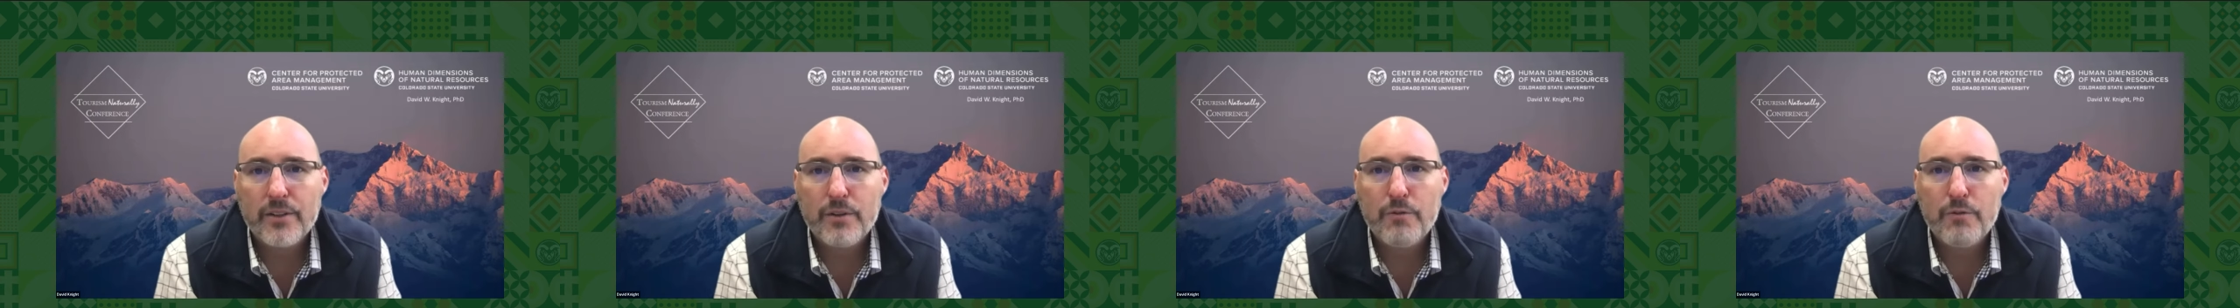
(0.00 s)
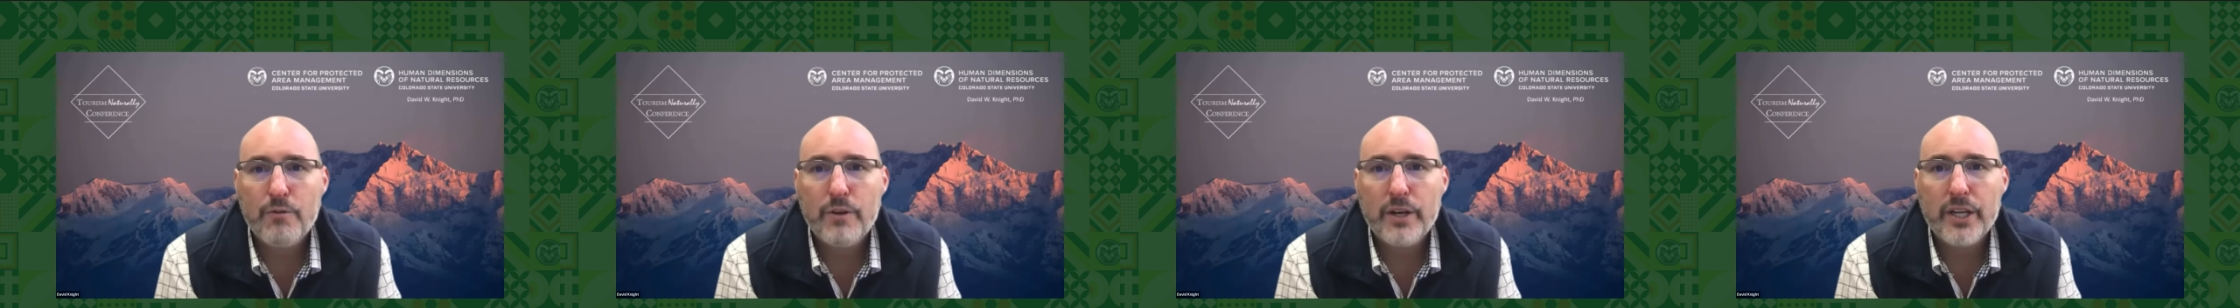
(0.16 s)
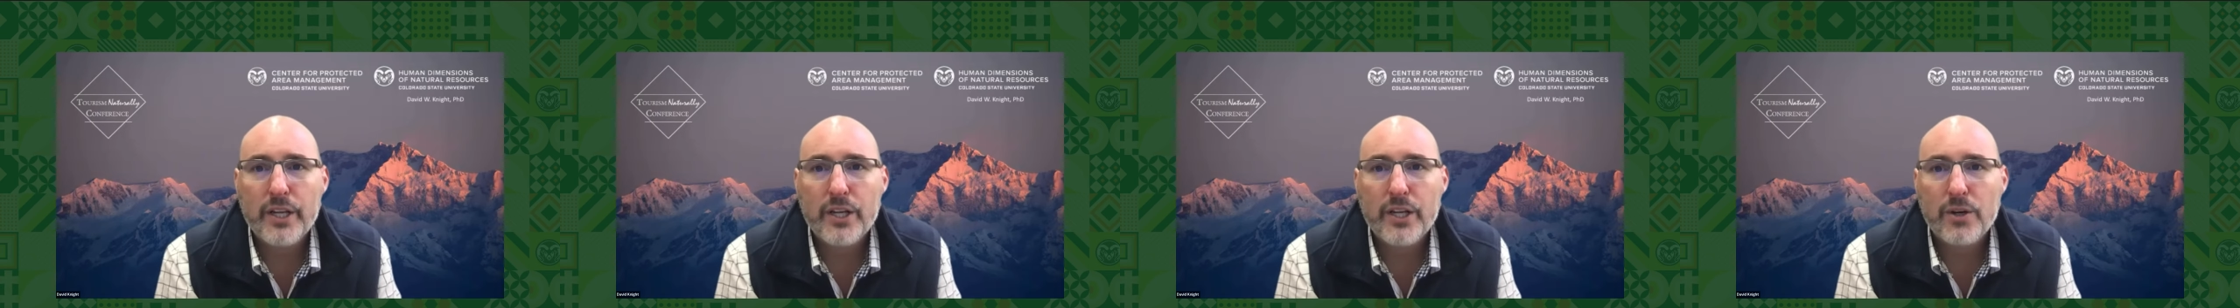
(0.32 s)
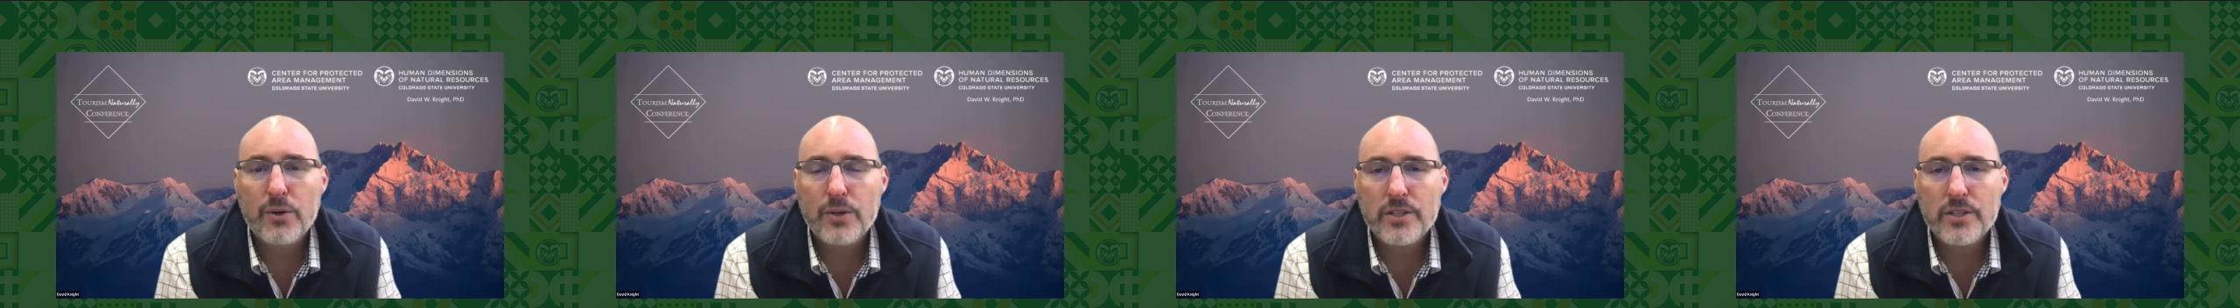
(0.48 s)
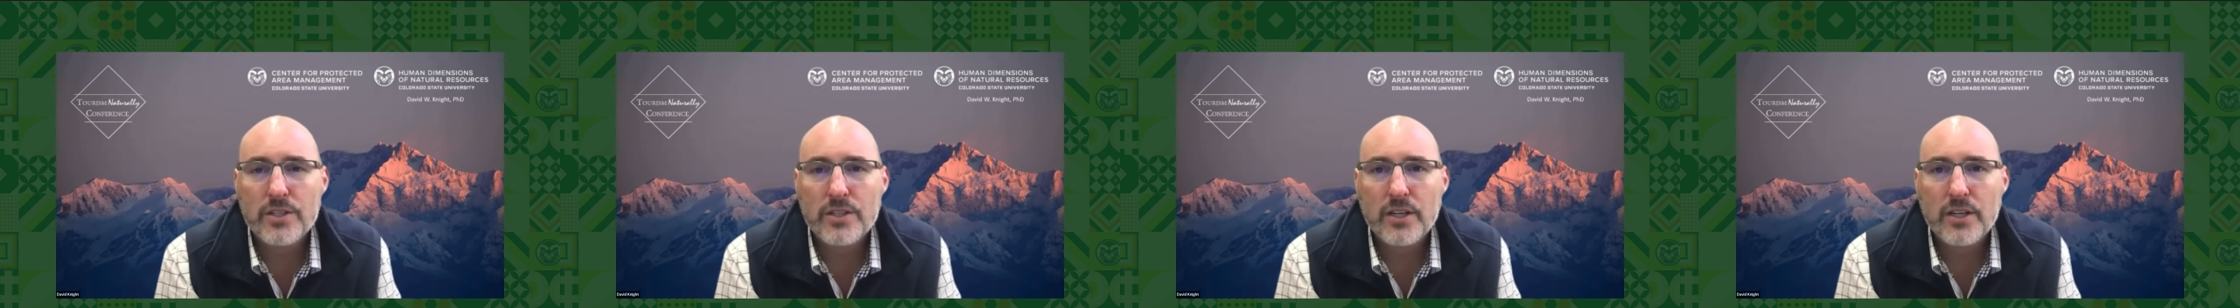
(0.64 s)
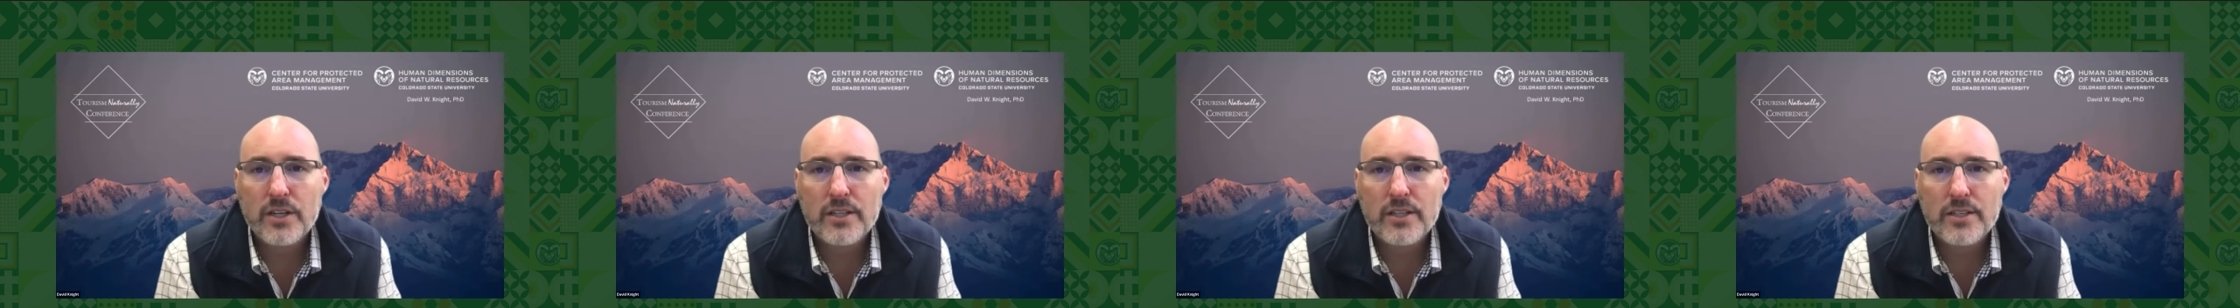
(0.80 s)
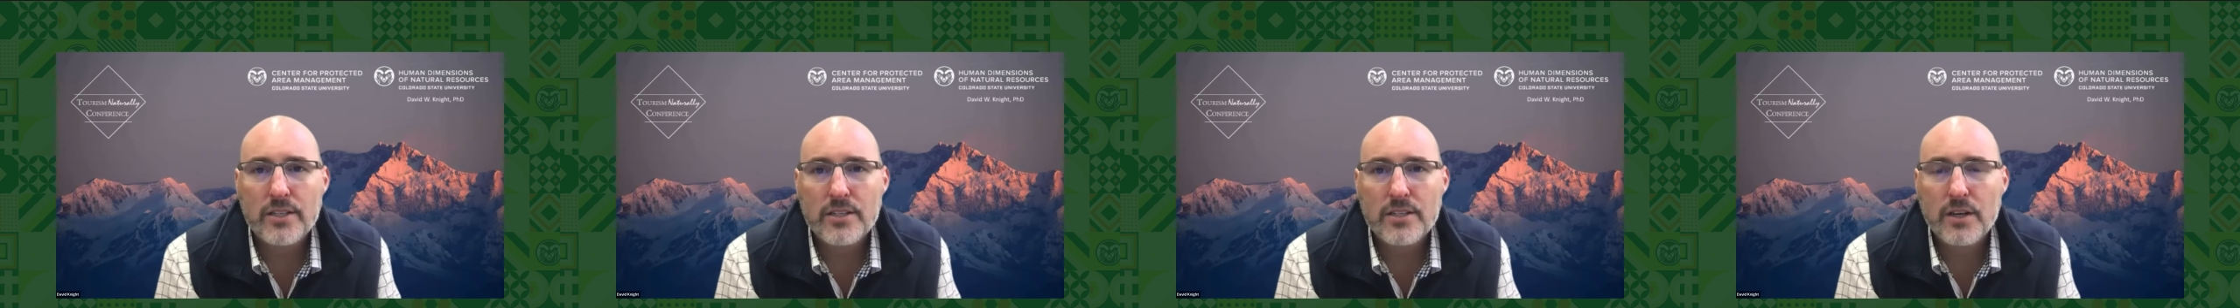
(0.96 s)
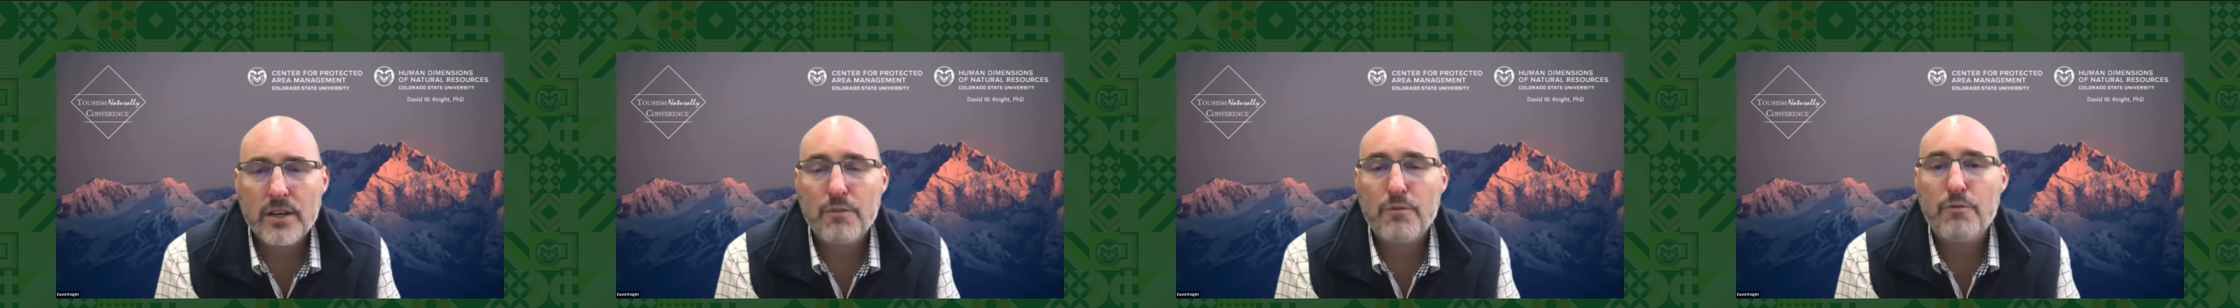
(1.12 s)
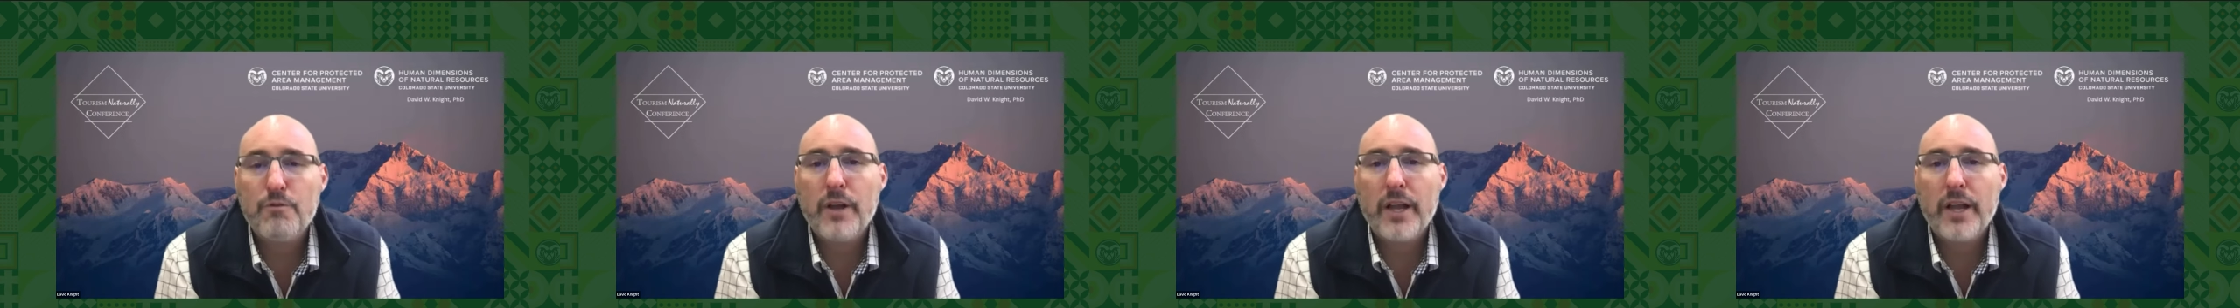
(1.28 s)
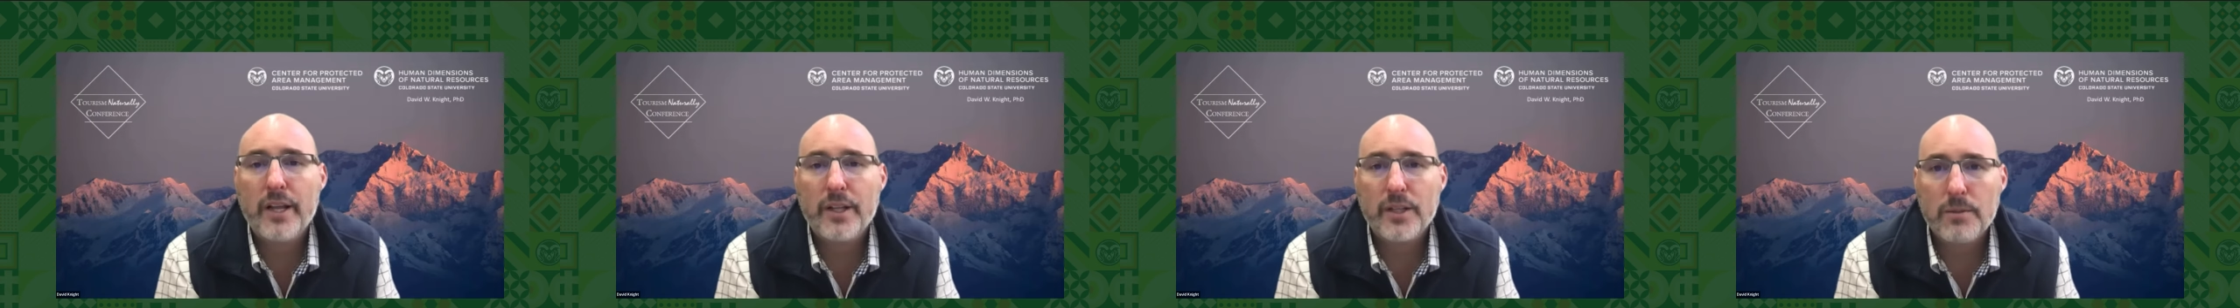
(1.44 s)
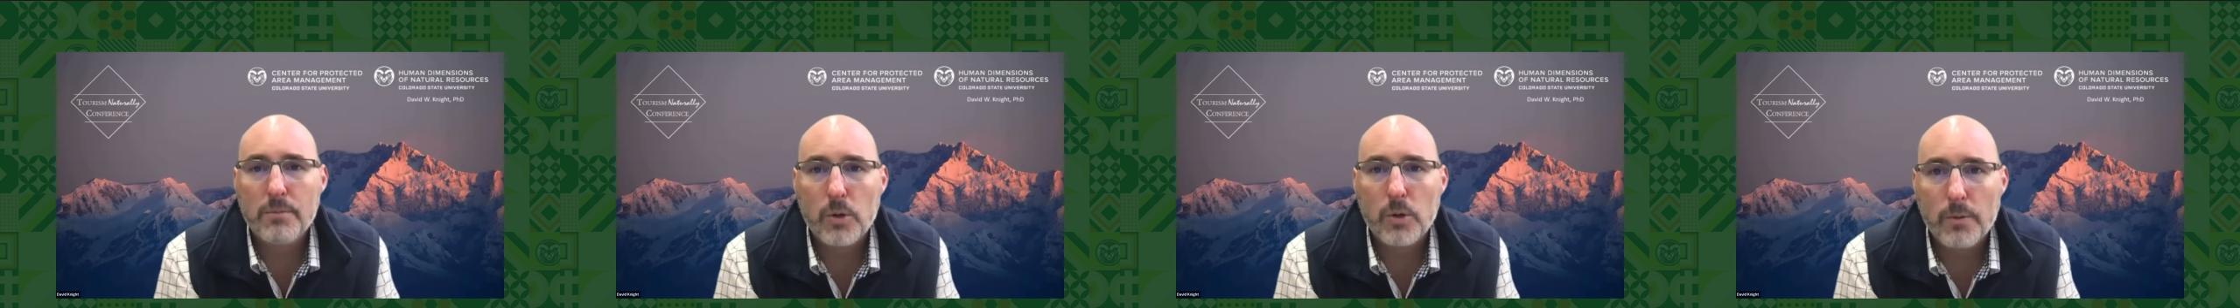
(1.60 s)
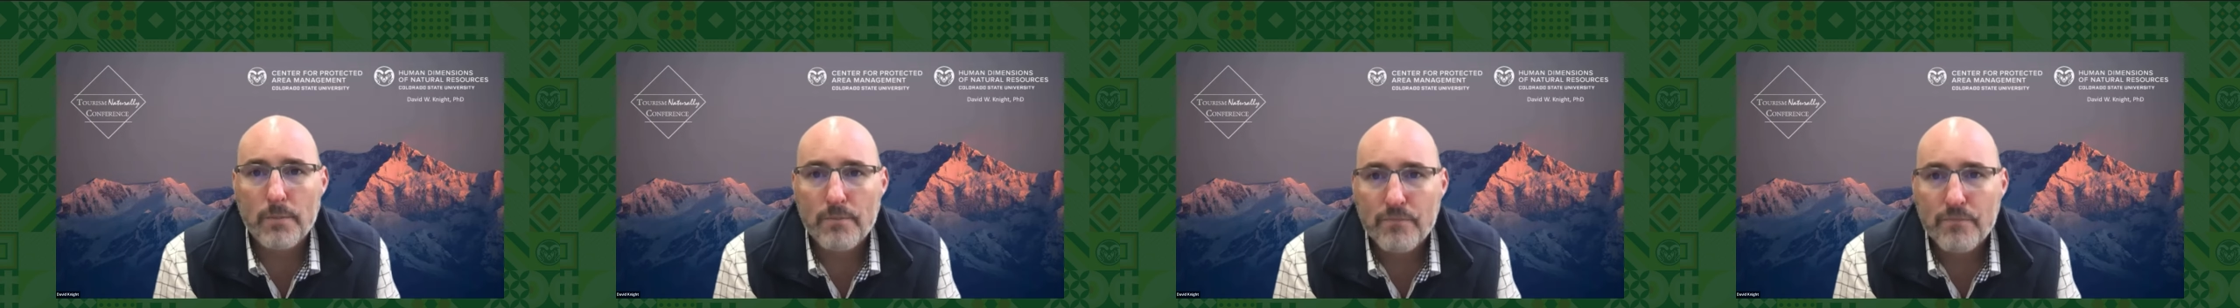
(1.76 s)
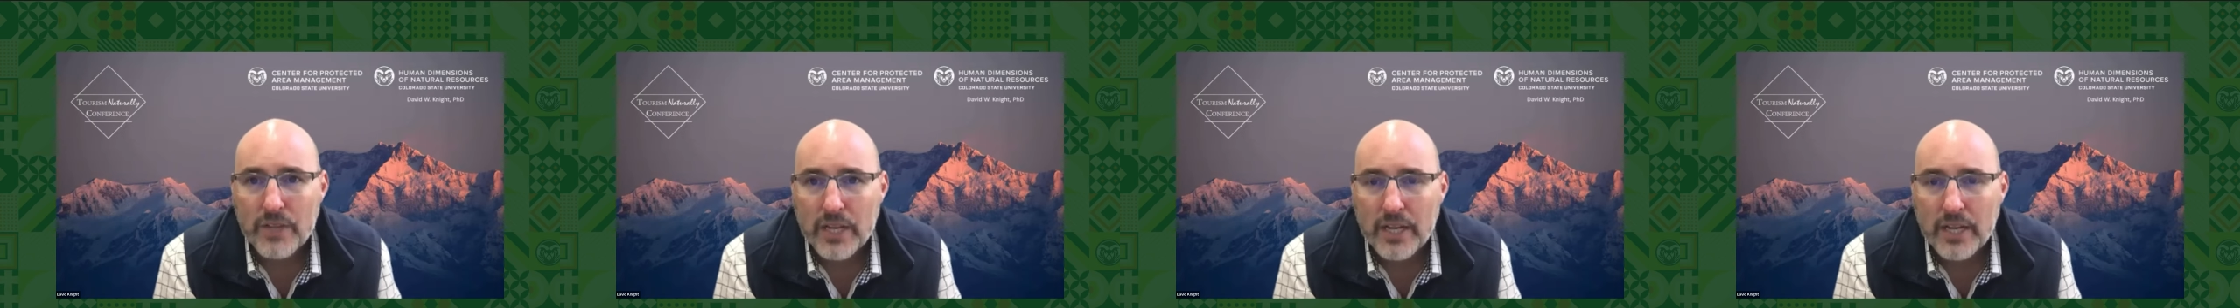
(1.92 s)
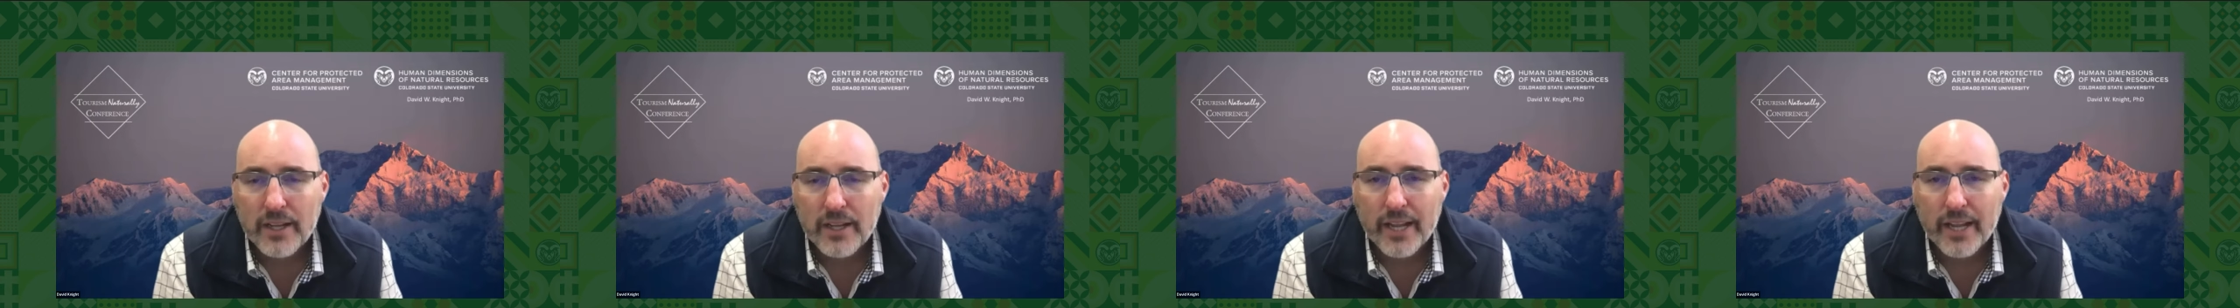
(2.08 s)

the video is, is available